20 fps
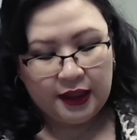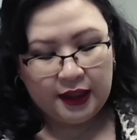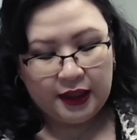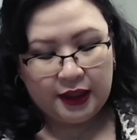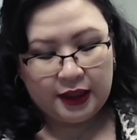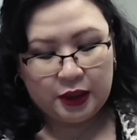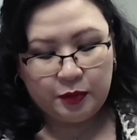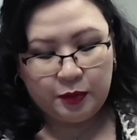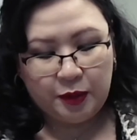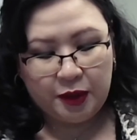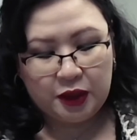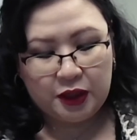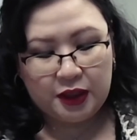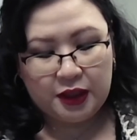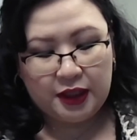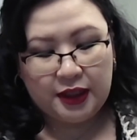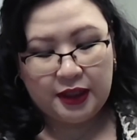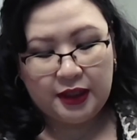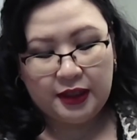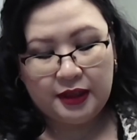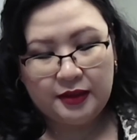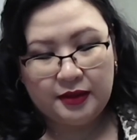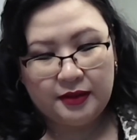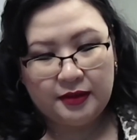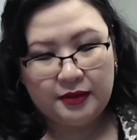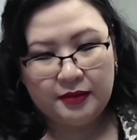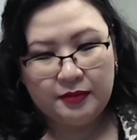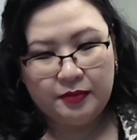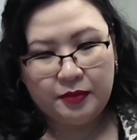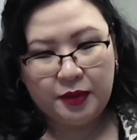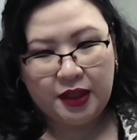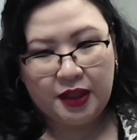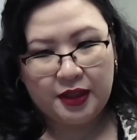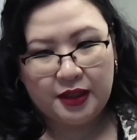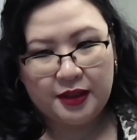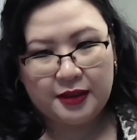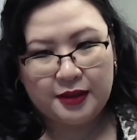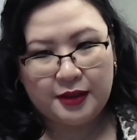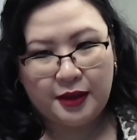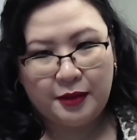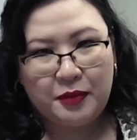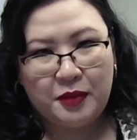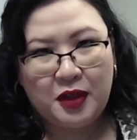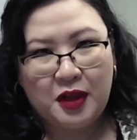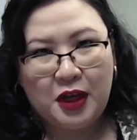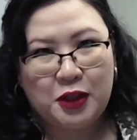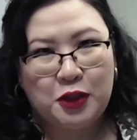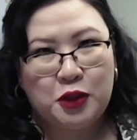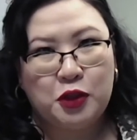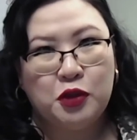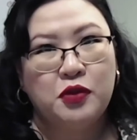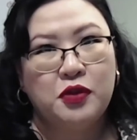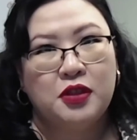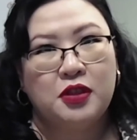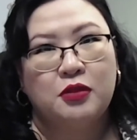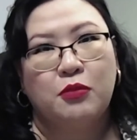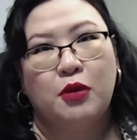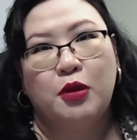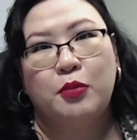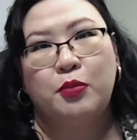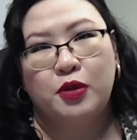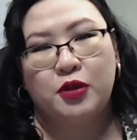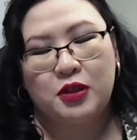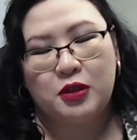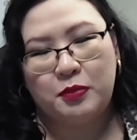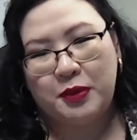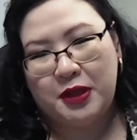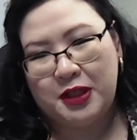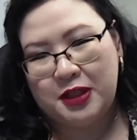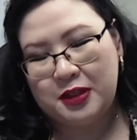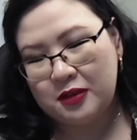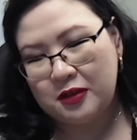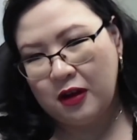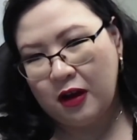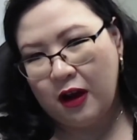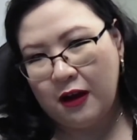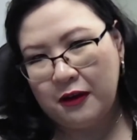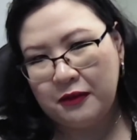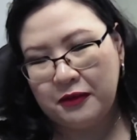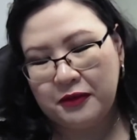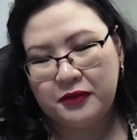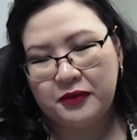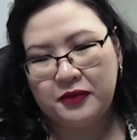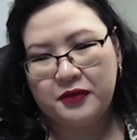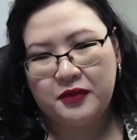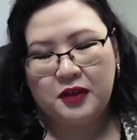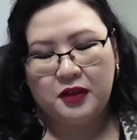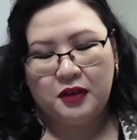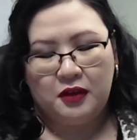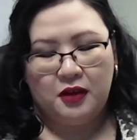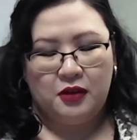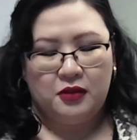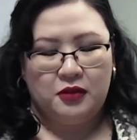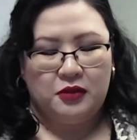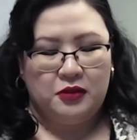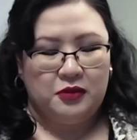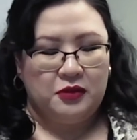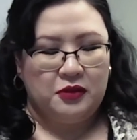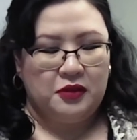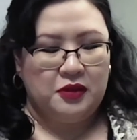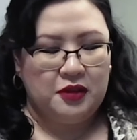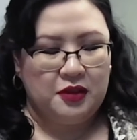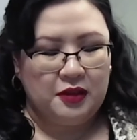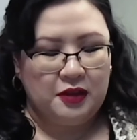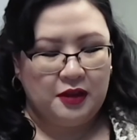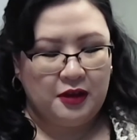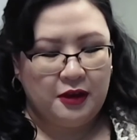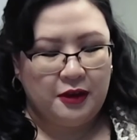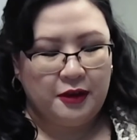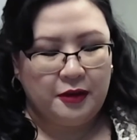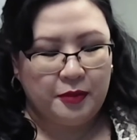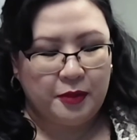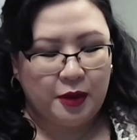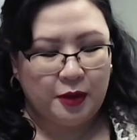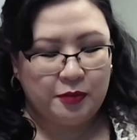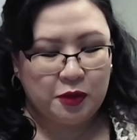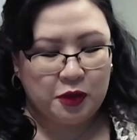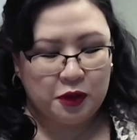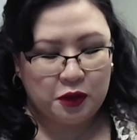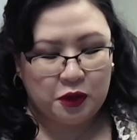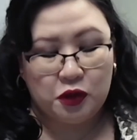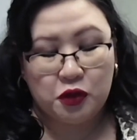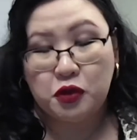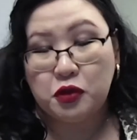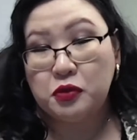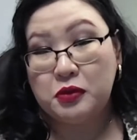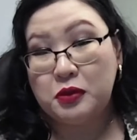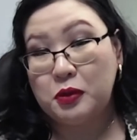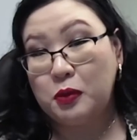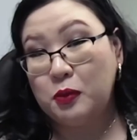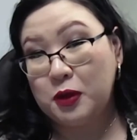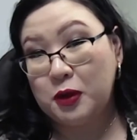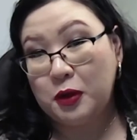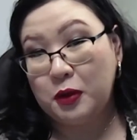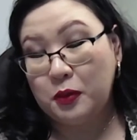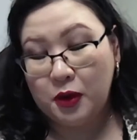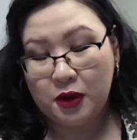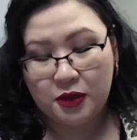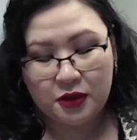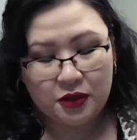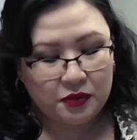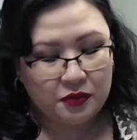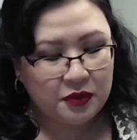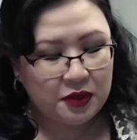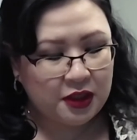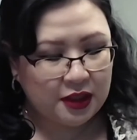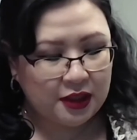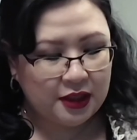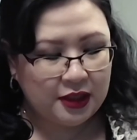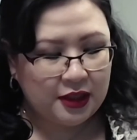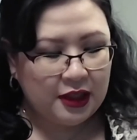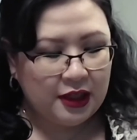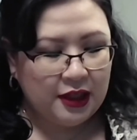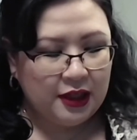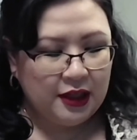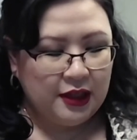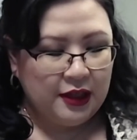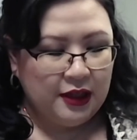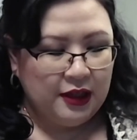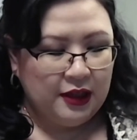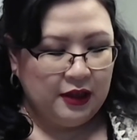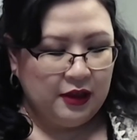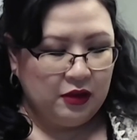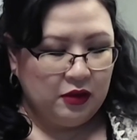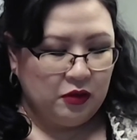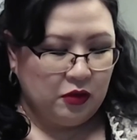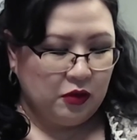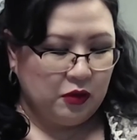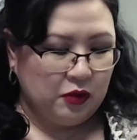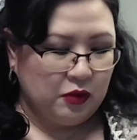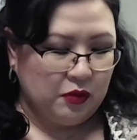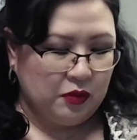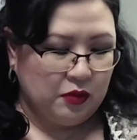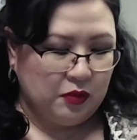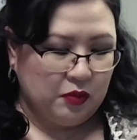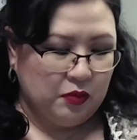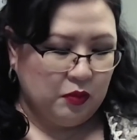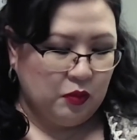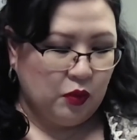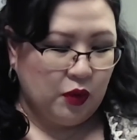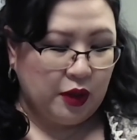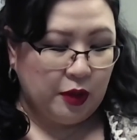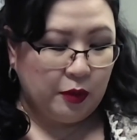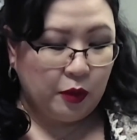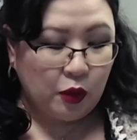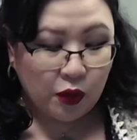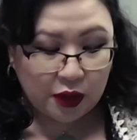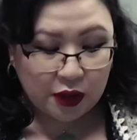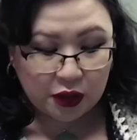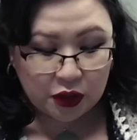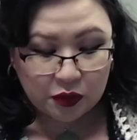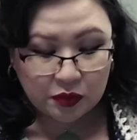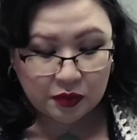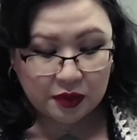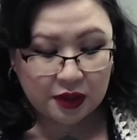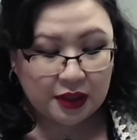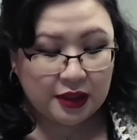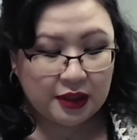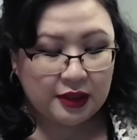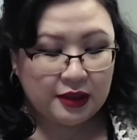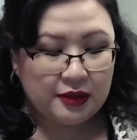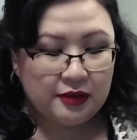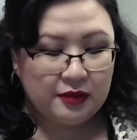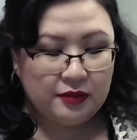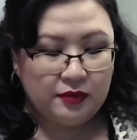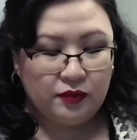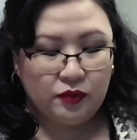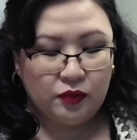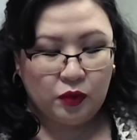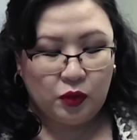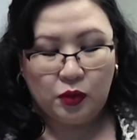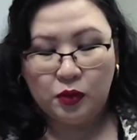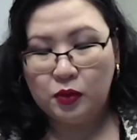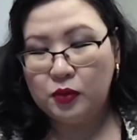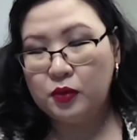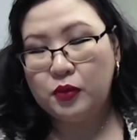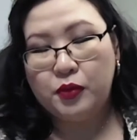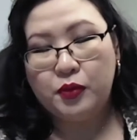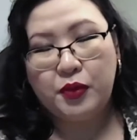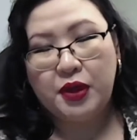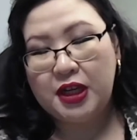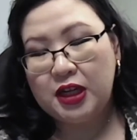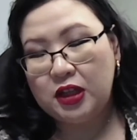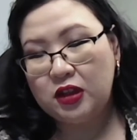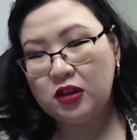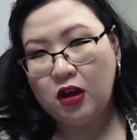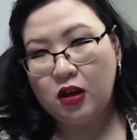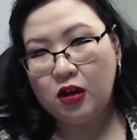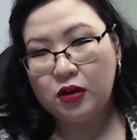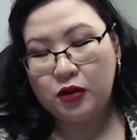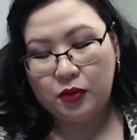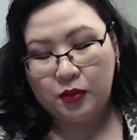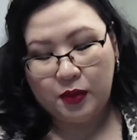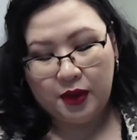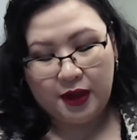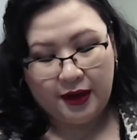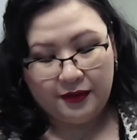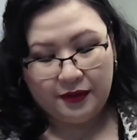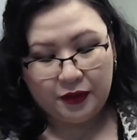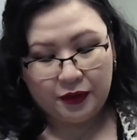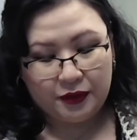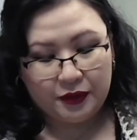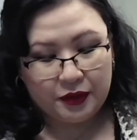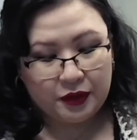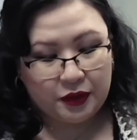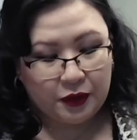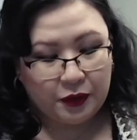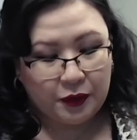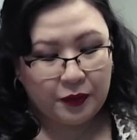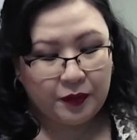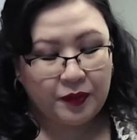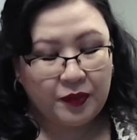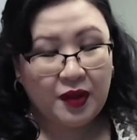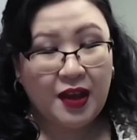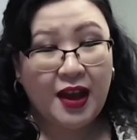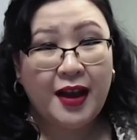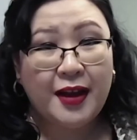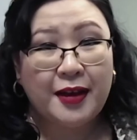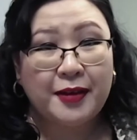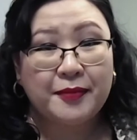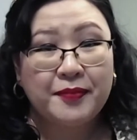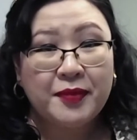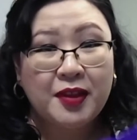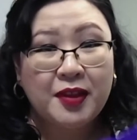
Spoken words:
especially because I'm not choosing my books based off the colors. I'm just choosing what I want to read or what I'm going to read for a readathon or whatever. So yeah,